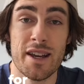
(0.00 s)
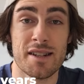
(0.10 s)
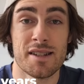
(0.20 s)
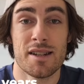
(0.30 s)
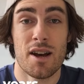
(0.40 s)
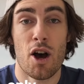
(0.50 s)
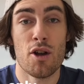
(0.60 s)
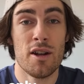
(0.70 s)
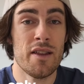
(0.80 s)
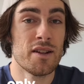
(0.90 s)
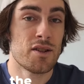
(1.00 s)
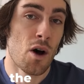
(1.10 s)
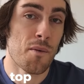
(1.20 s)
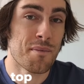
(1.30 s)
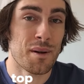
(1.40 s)
For years, only the
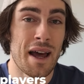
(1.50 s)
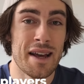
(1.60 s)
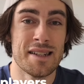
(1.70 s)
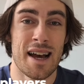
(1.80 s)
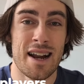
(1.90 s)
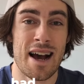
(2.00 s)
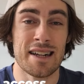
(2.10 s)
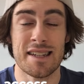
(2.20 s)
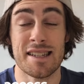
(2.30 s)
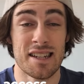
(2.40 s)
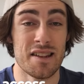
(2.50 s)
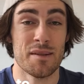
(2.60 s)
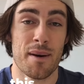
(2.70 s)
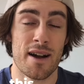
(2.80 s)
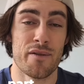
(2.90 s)
top players had access to
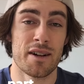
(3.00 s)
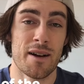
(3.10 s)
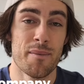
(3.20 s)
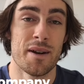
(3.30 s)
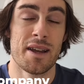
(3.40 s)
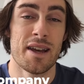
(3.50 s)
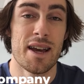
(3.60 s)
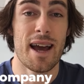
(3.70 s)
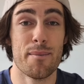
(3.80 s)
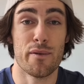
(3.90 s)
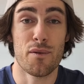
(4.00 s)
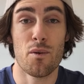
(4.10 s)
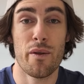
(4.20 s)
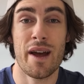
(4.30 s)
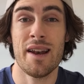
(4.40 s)
this part of the company. And
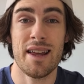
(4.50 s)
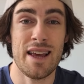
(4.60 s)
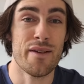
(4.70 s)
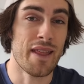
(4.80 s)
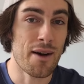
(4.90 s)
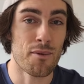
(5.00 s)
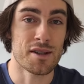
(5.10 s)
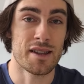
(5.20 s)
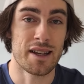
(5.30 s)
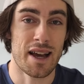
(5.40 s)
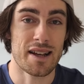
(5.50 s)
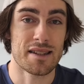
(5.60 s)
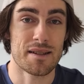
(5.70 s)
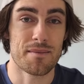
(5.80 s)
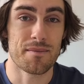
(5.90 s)
before then, even that wasn't the
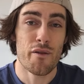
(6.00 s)
case.